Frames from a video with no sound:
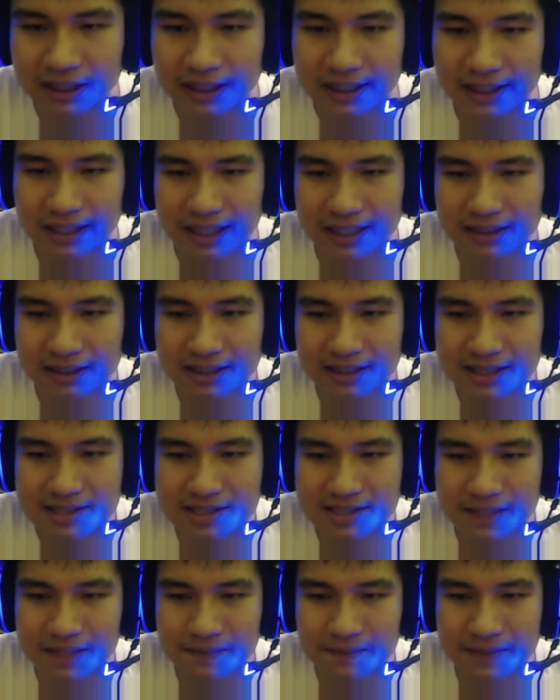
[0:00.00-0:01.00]
And I think it's
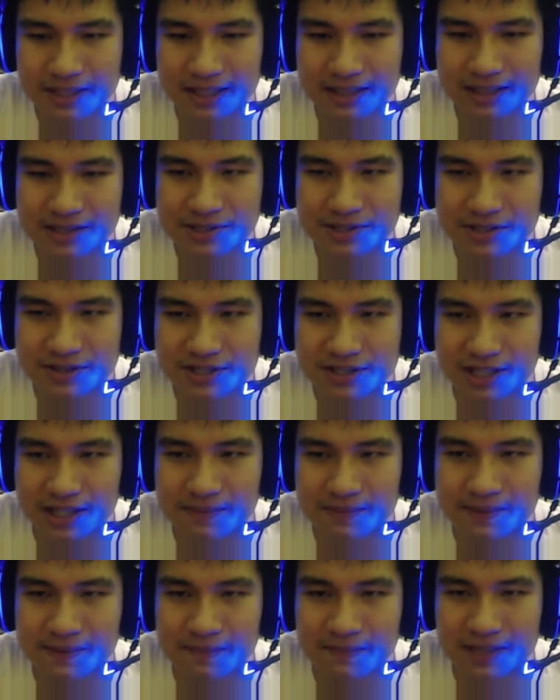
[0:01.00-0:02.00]
gonna be, this series is
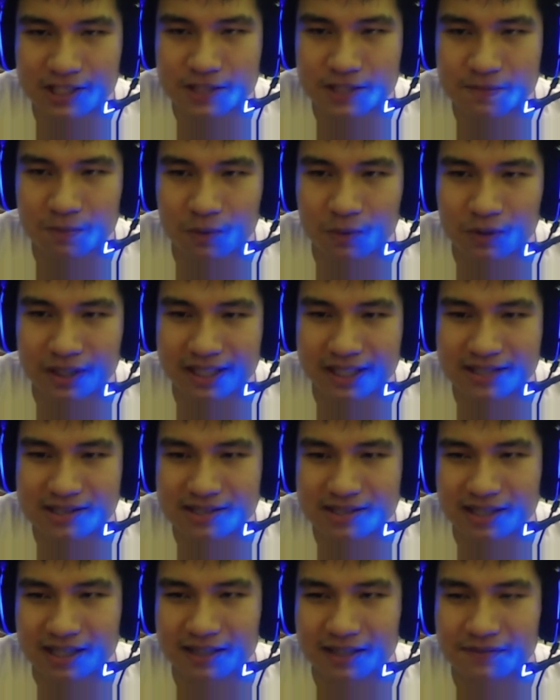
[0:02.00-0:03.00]
gonna be much more than
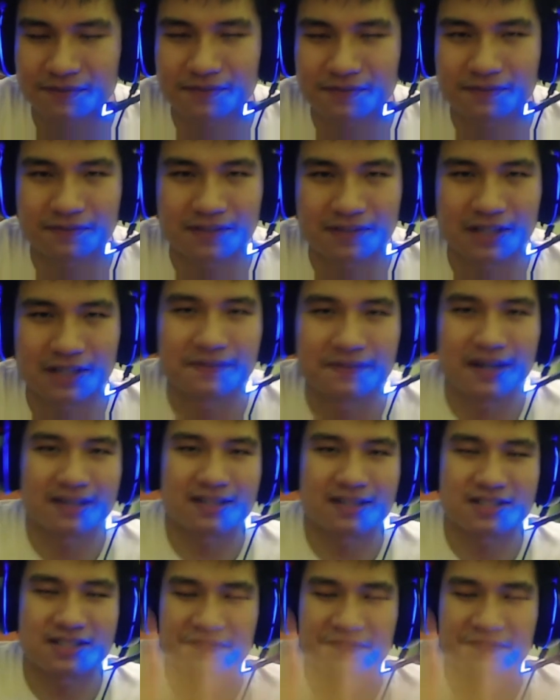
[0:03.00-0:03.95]
just like a Fantasy